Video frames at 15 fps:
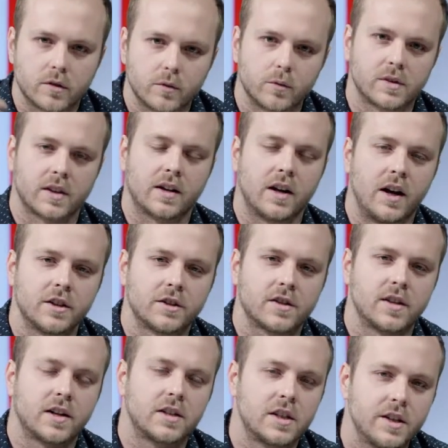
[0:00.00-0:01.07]
it's a
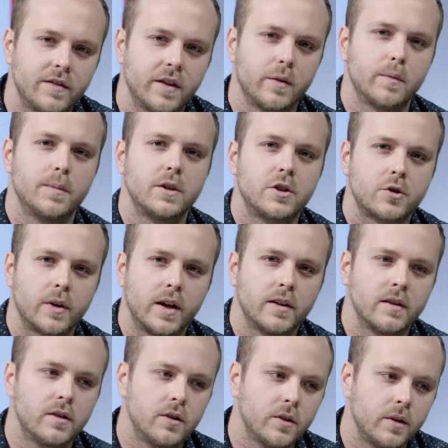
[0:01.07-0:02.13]
conscious activity, we've been
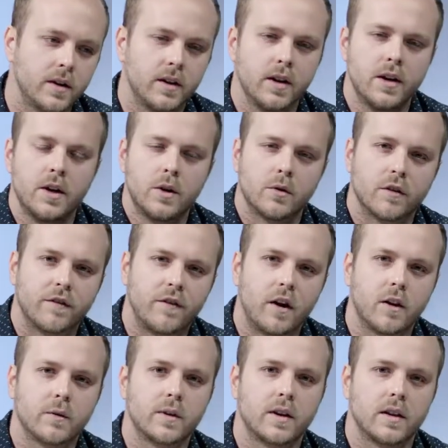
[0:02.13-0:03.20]
trained to do it, we're
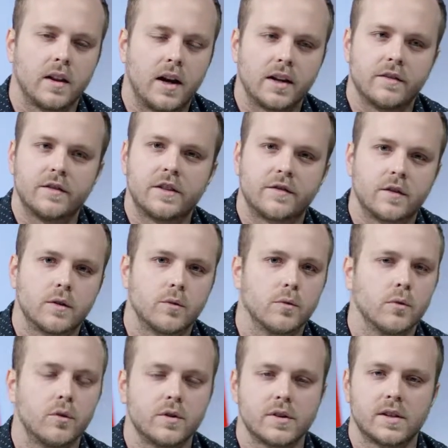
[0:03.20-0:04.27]
following a lot of different
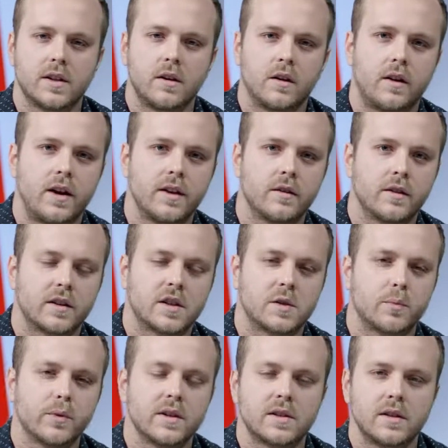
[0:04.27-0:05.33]
rules that are either
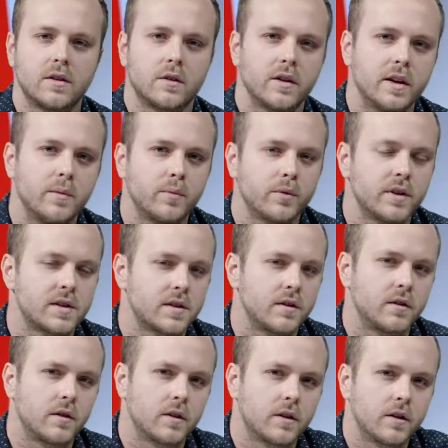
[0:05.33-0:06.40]
explicit or implicit
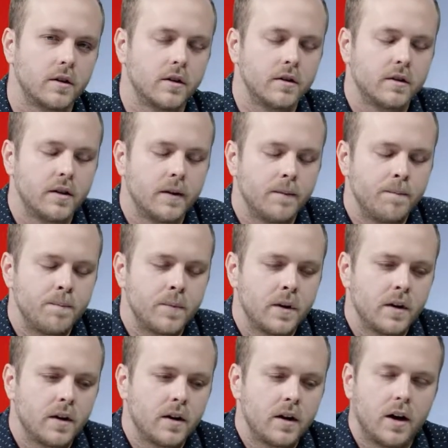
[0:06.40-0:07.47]
or learned.
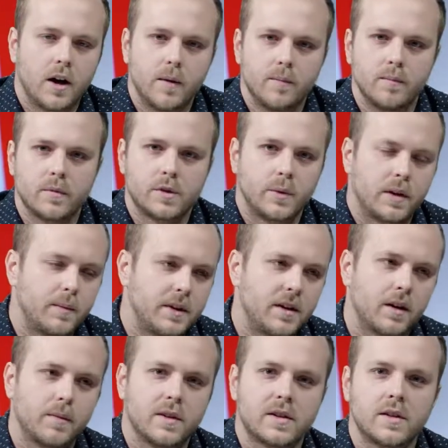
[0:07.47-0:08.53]
So we could be
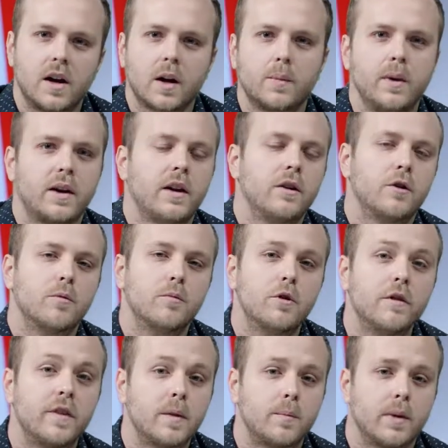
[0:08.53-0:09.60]
talking about stock picking or
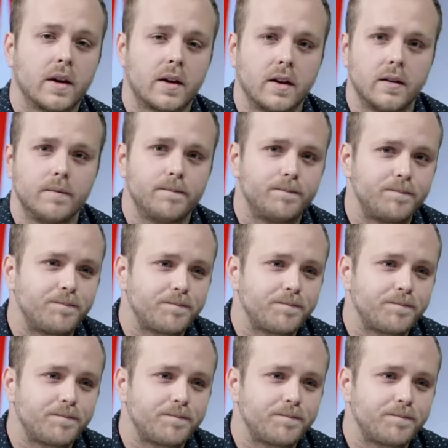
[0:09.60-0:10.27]
movie picking.